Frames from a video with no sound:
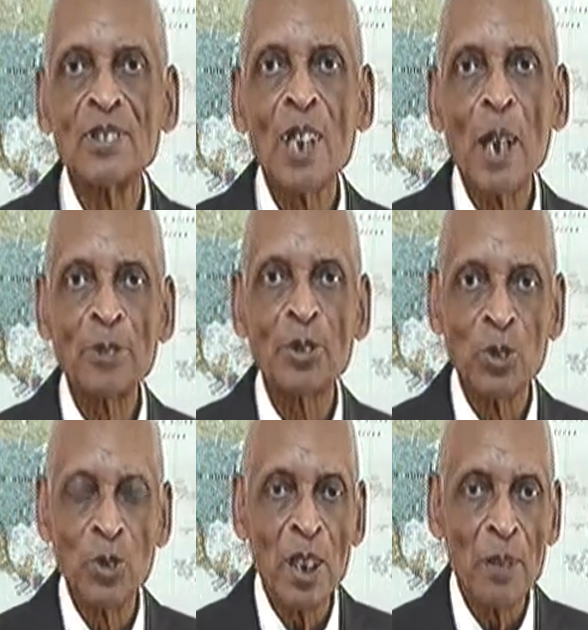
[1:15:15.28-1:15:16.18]
tops of
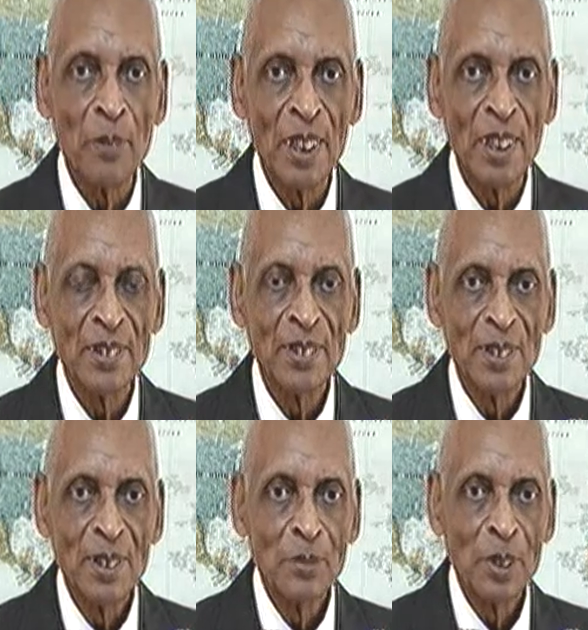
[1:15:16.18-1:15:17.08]
the red man
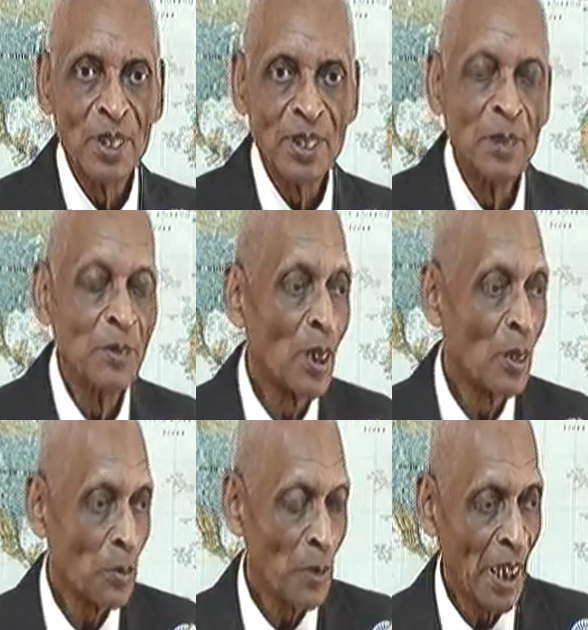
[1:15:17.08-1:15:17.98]
because he was off
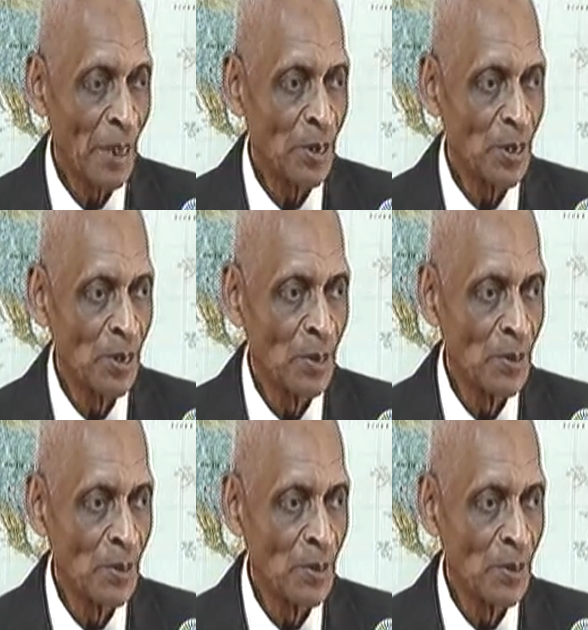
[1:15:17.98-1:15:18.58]
the path too.